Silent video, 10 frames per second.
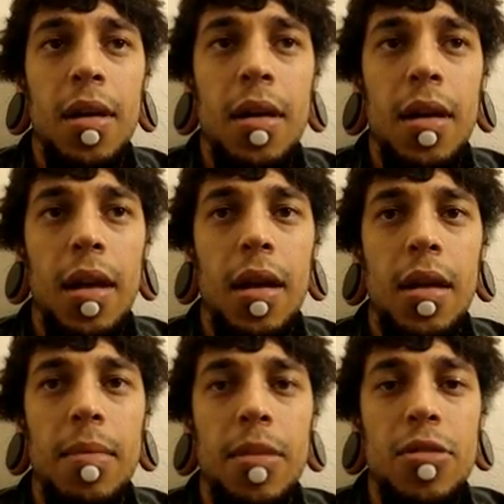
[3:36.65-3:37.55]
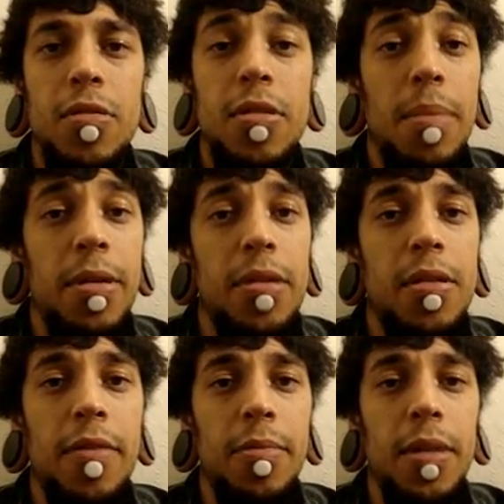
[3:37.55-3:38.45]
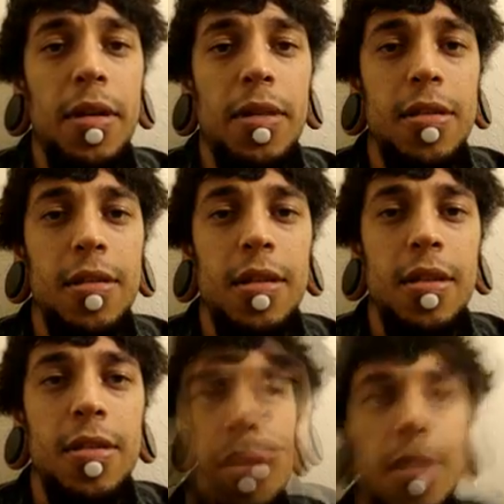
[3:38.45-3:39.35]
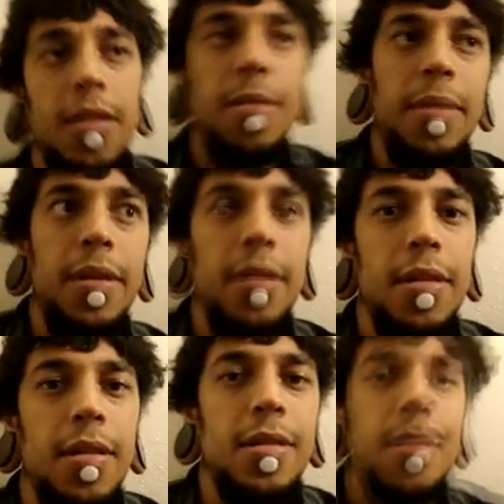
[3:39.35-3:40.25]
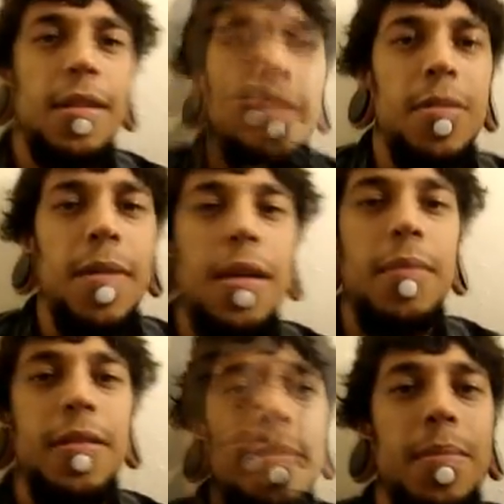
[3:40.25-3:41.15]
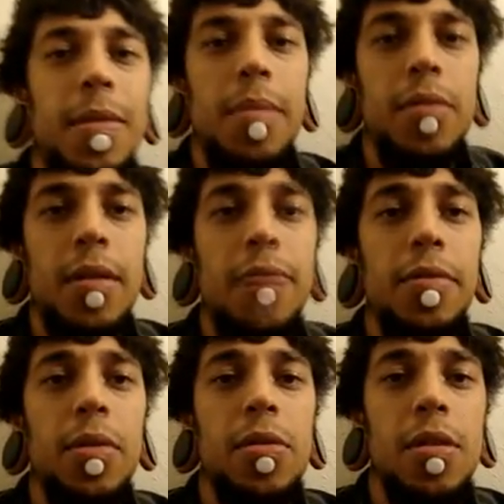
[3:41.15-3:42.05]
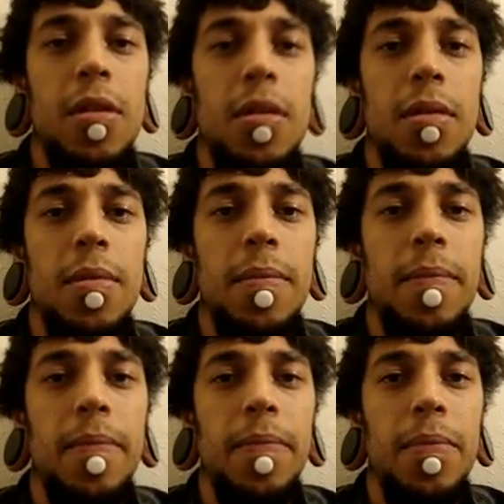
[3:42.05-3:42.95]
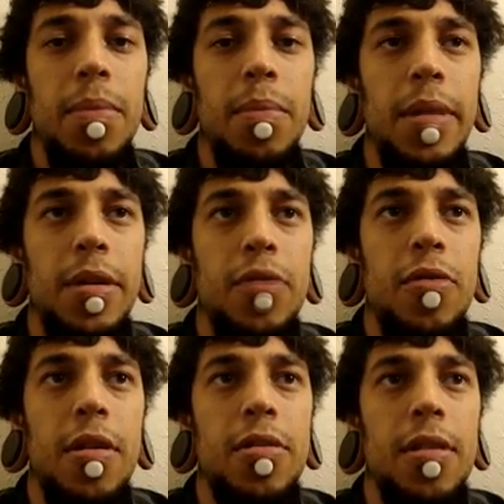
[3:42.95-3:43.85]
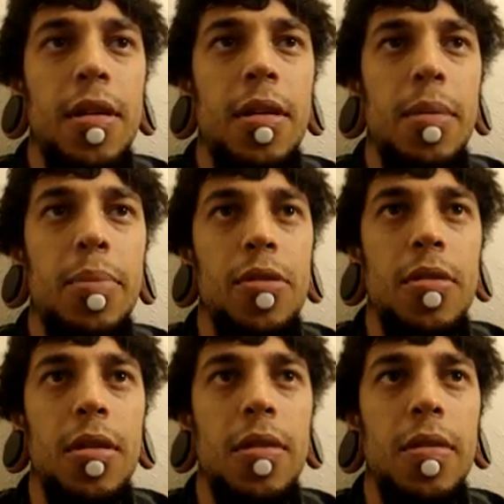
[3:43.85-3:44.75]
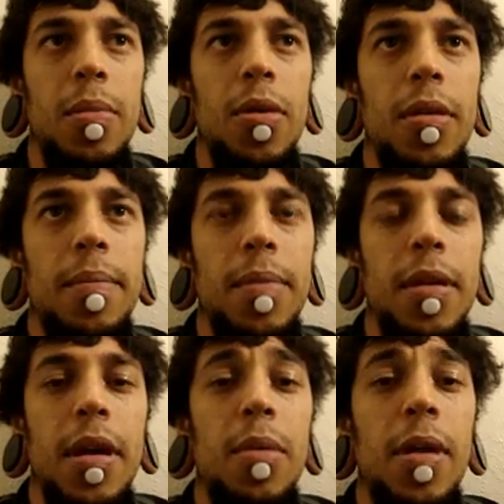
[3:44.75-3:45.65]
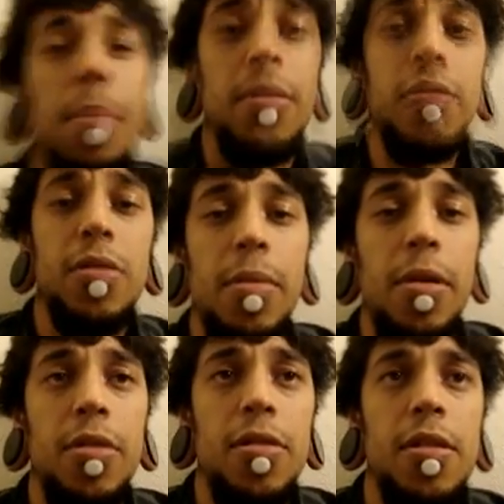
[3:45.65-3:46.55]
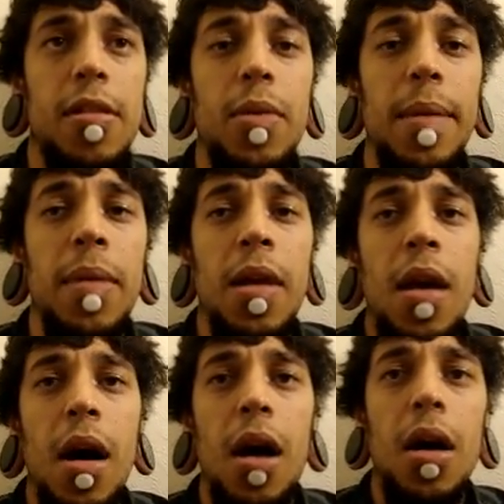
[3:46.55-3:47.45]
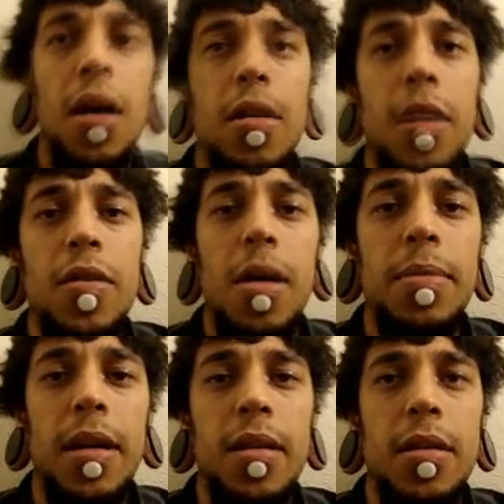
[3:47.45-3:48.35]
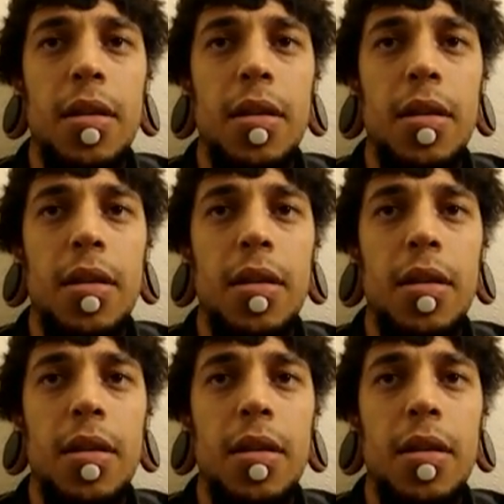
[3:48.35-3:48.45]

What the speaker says: and make sure it's not pissed off at me, because it does, apparently it gets mad at me sometimes. So definitely was a big stretch because I ended up pushing it in the morning. But now I'm rambling, so I apologize. Anyway, another update.